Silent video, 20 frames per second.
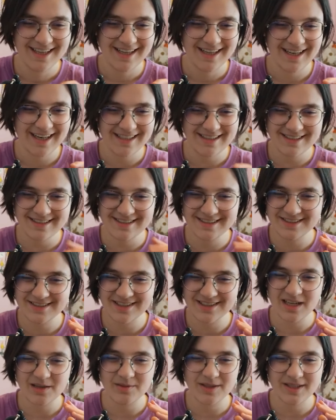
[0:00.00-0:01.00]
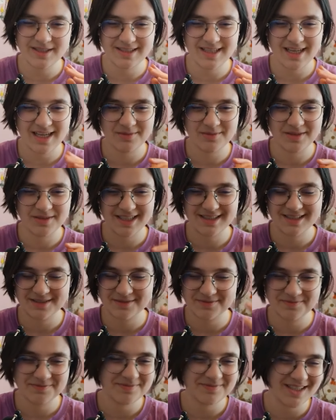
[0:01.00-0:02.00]
I didn't talk about that, but
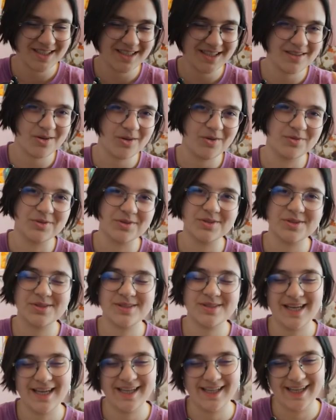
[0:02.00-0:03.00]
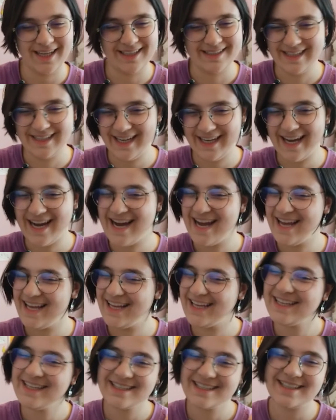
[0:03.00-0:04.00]
of course, again, AI
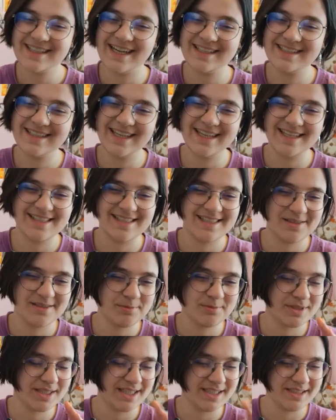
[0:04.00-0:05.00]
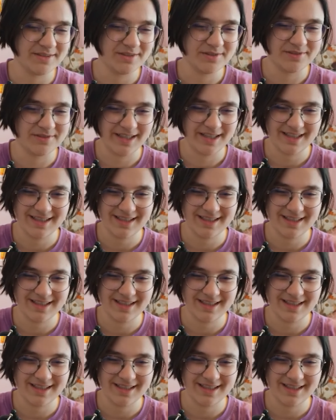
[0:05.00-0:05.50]
can guess it pretty well.